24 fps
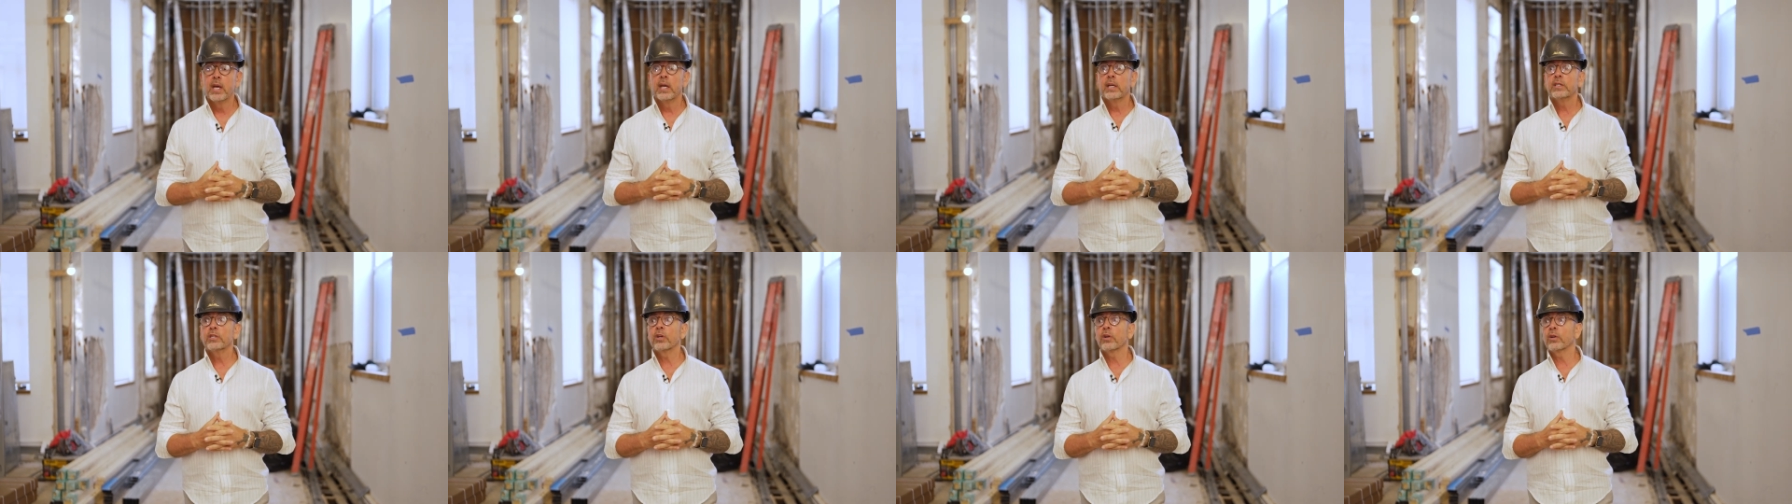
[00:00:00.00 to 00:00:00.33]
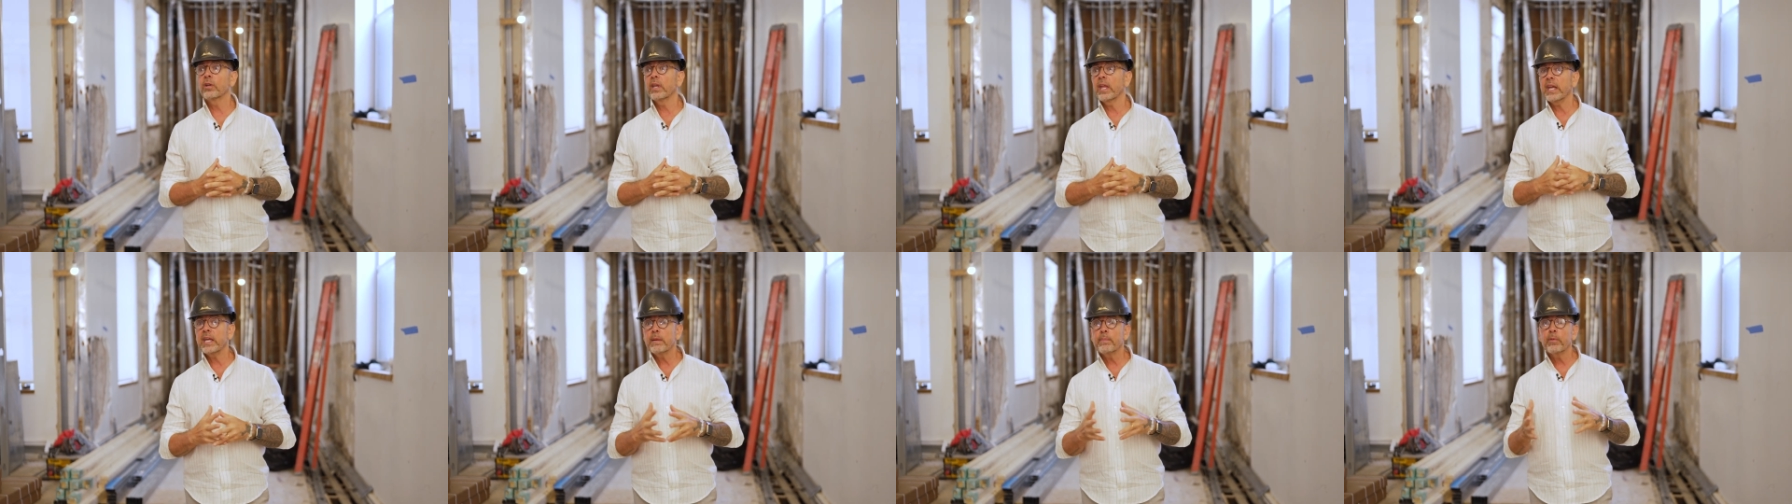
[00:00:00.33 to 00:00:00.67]
Your
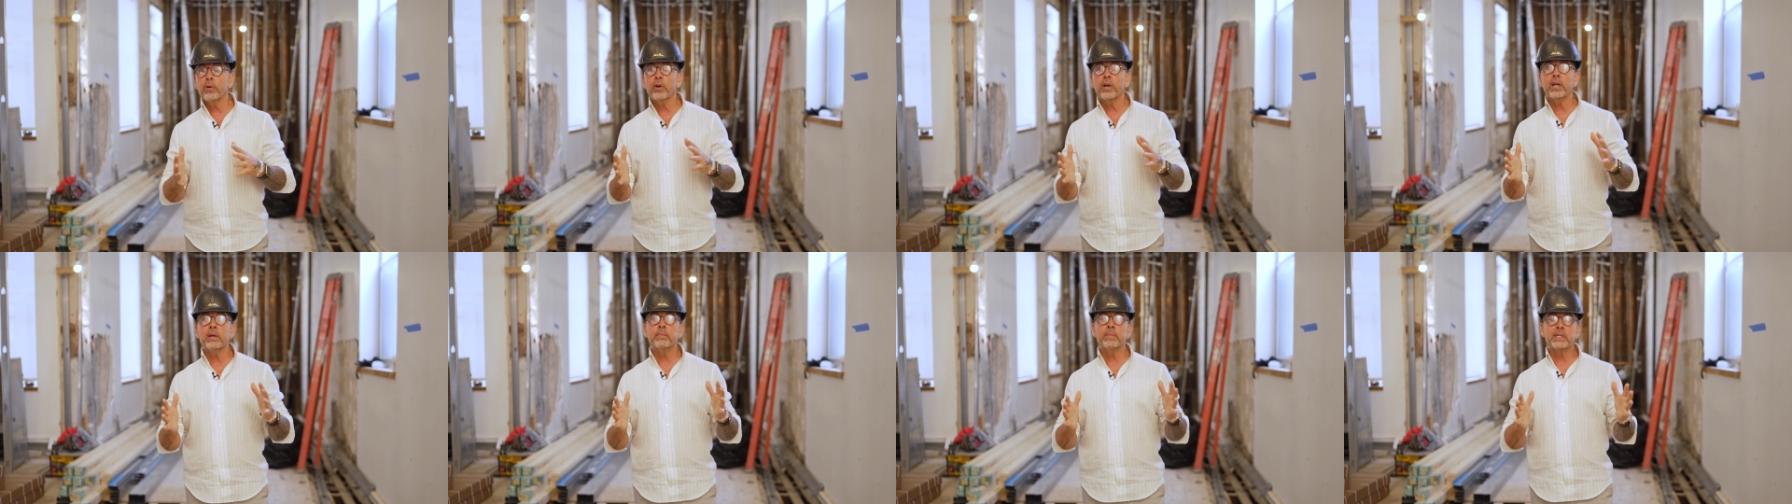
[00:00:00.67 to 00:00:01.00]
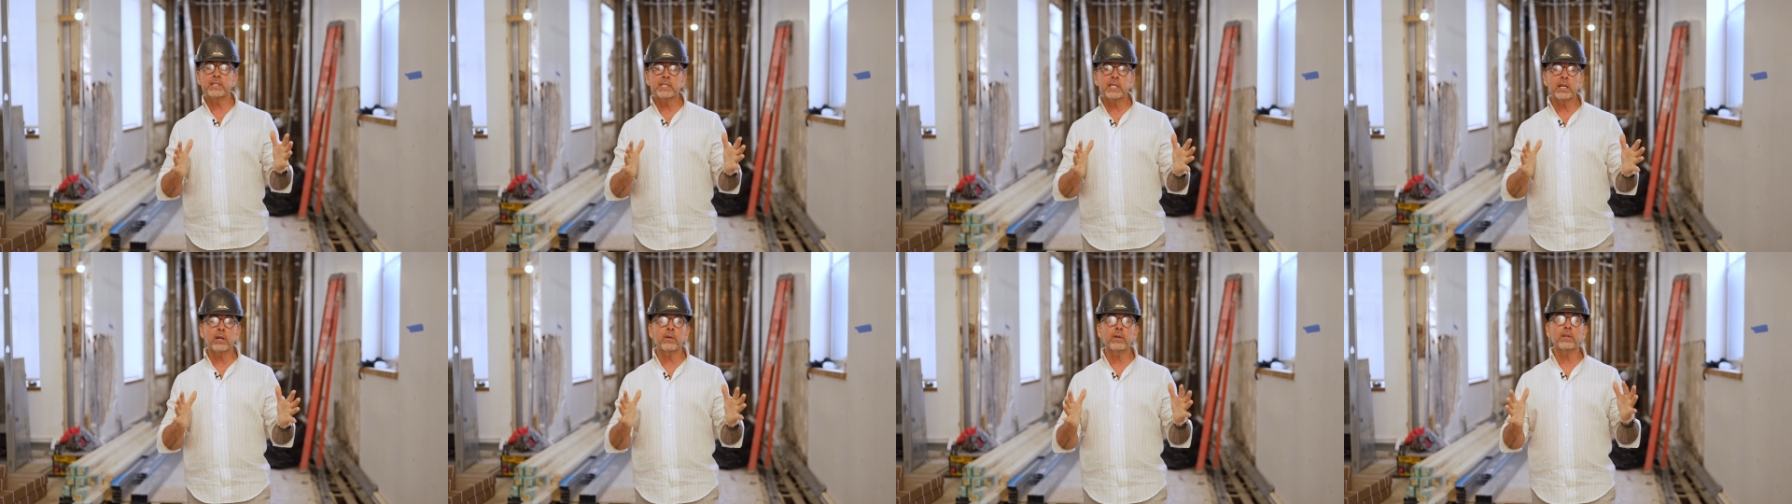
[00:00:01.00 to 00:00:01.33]
labor and
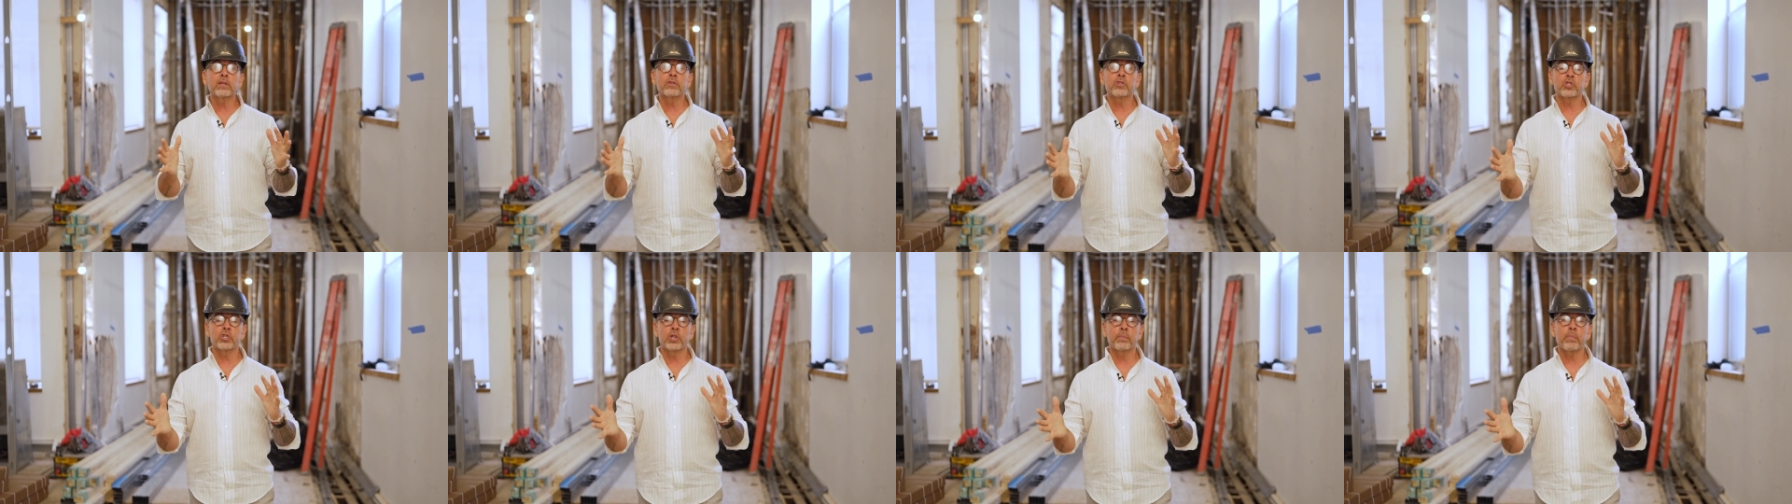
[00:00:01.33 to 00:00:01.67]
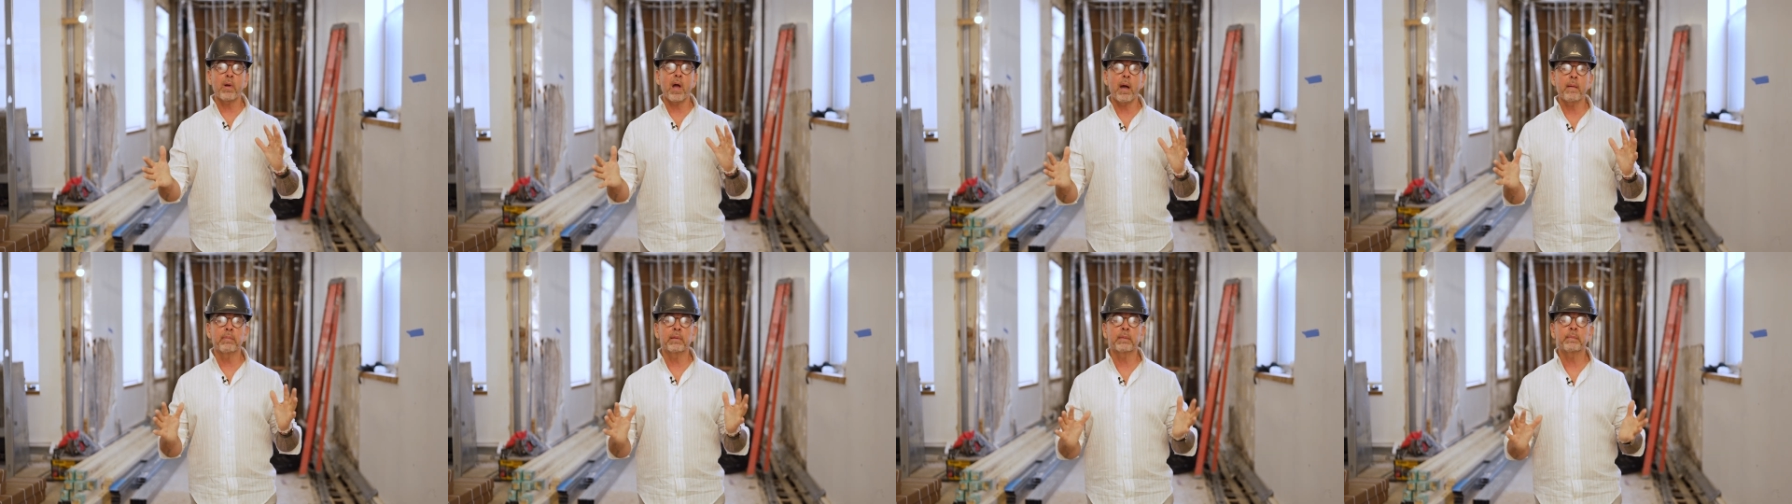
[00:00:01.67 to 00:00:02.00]
materials should
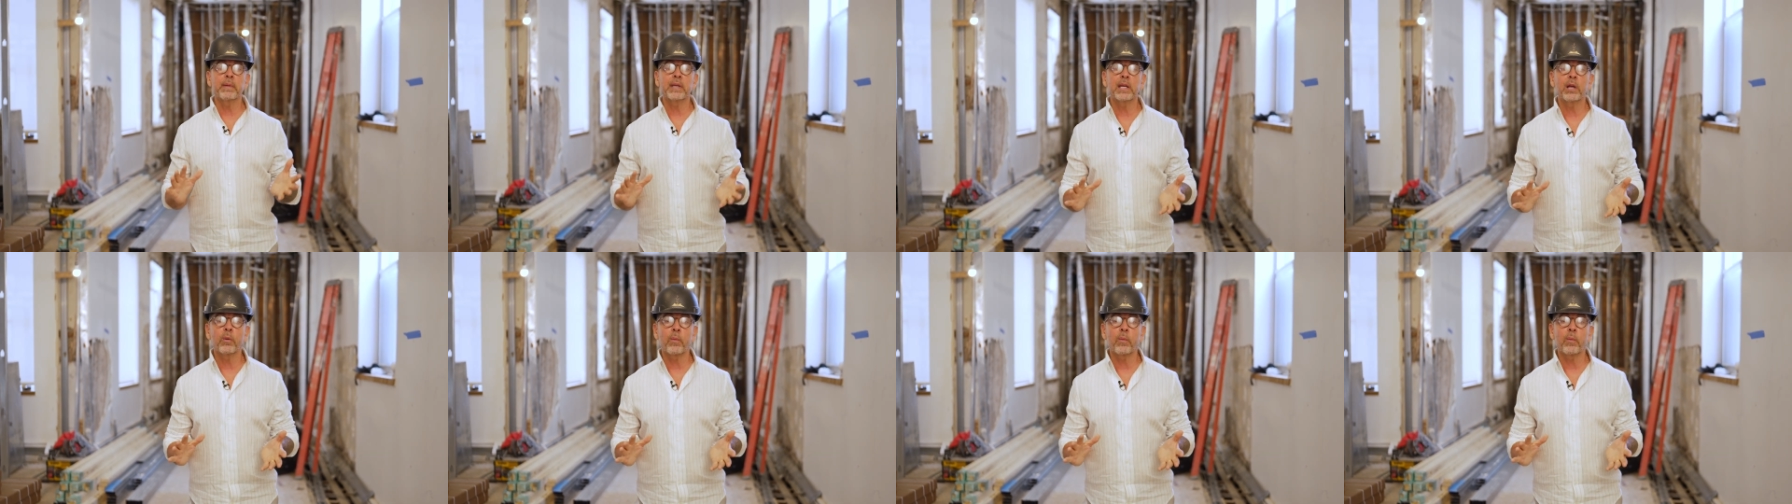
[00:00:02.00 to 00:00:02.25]
probably be